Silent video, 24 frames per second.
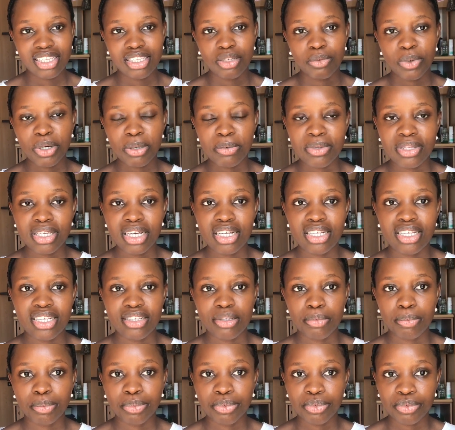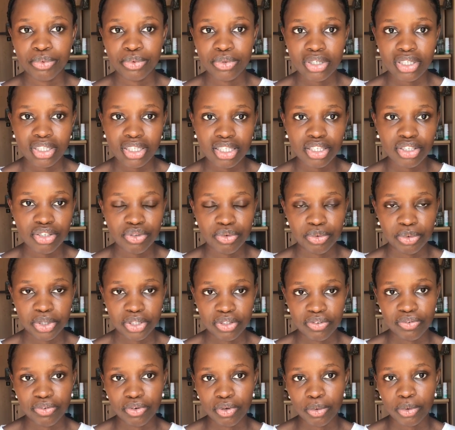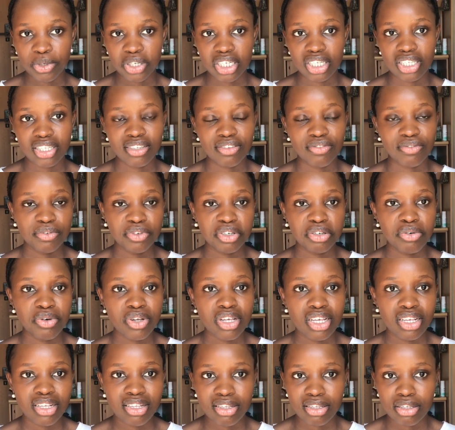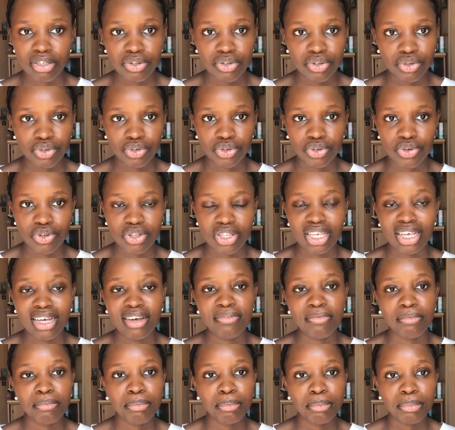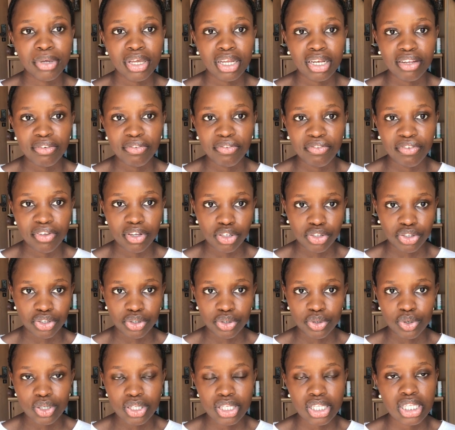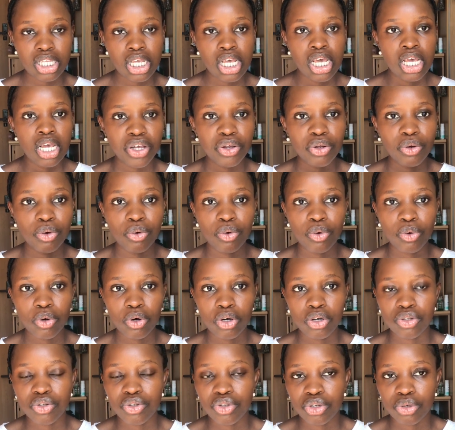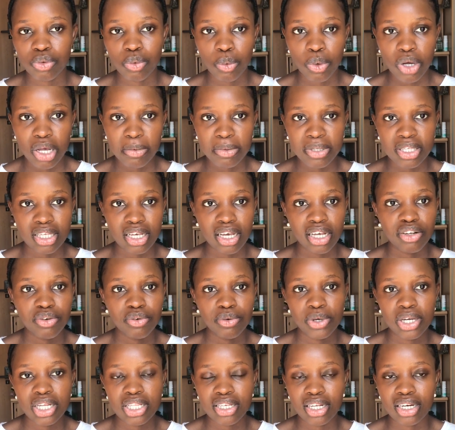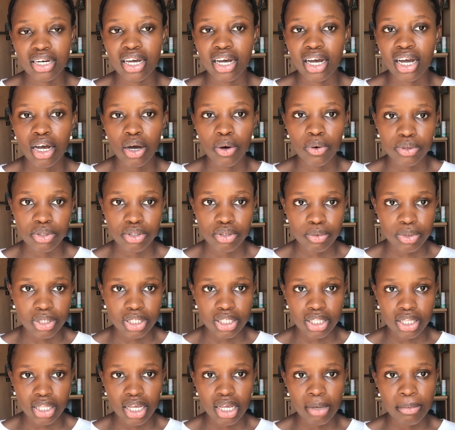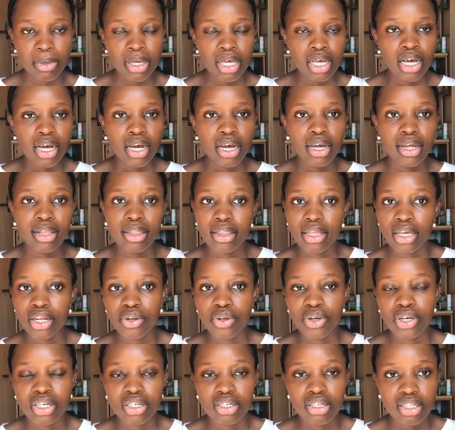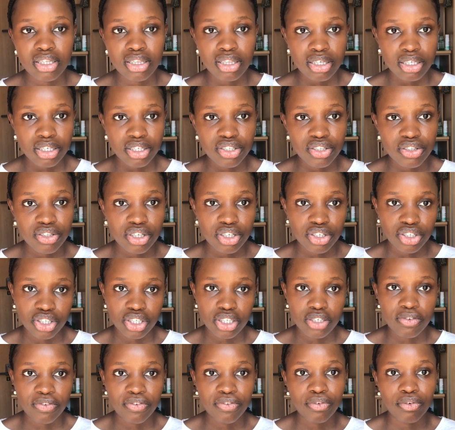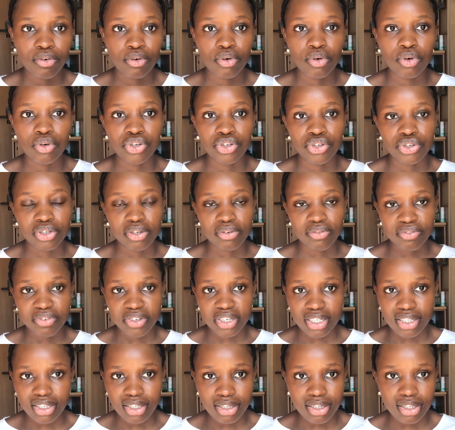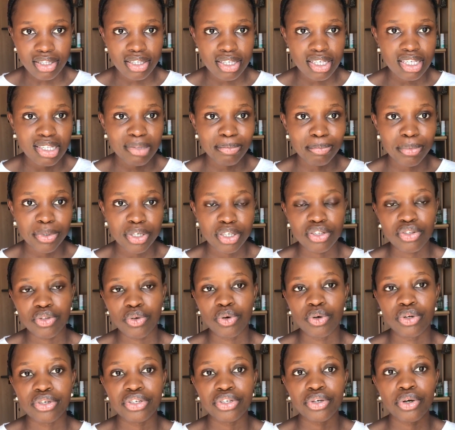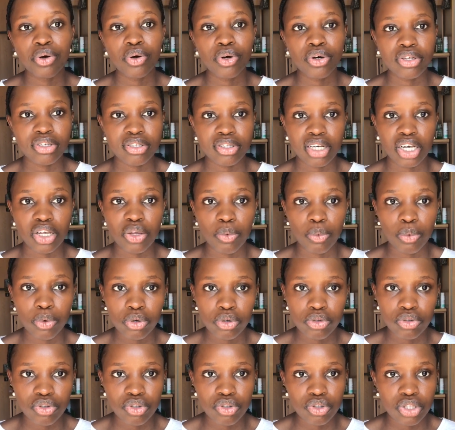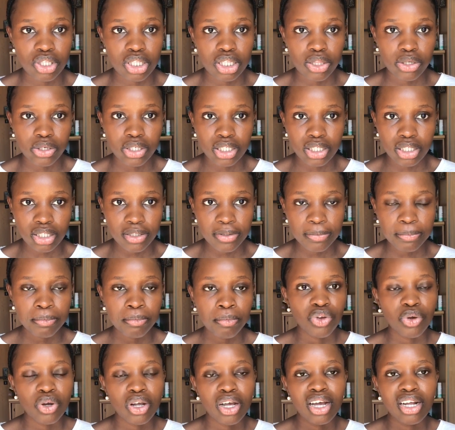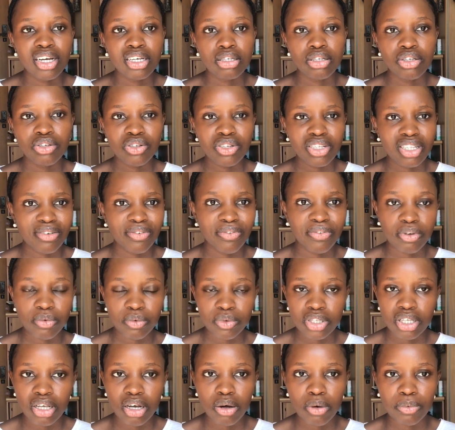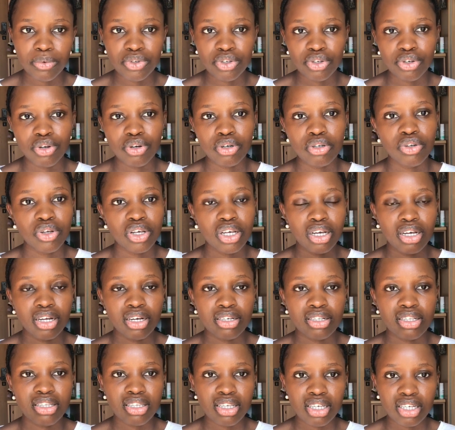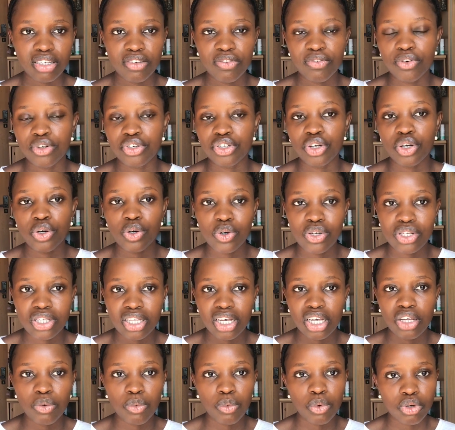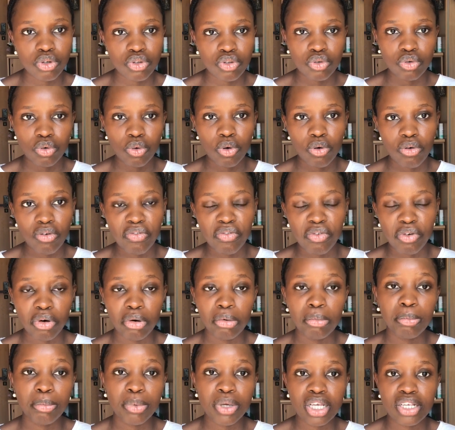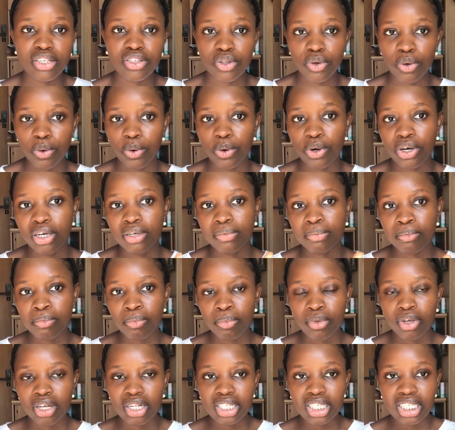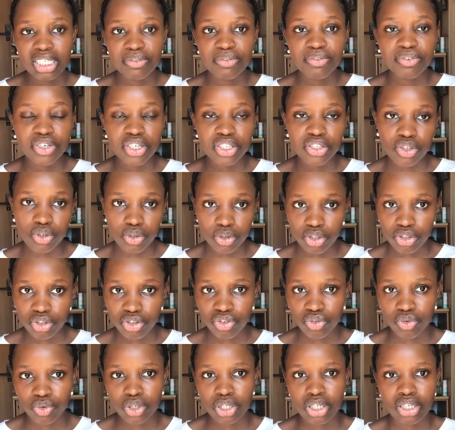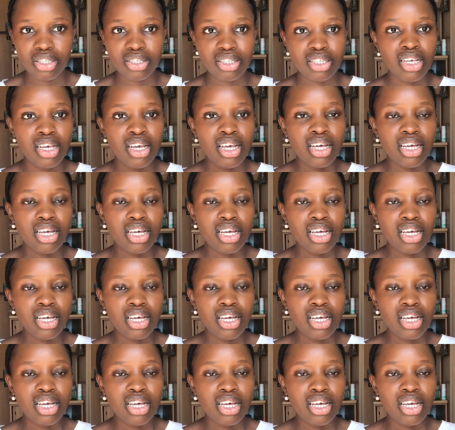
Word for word: The website is pretty straightforward. It is very easy to use. They have many features. When you go on to the website, create an account with them, and then you can start searching for universities based on the course that you want to study. You can use the filter option. You can search for the course that you want to go for based on different countries.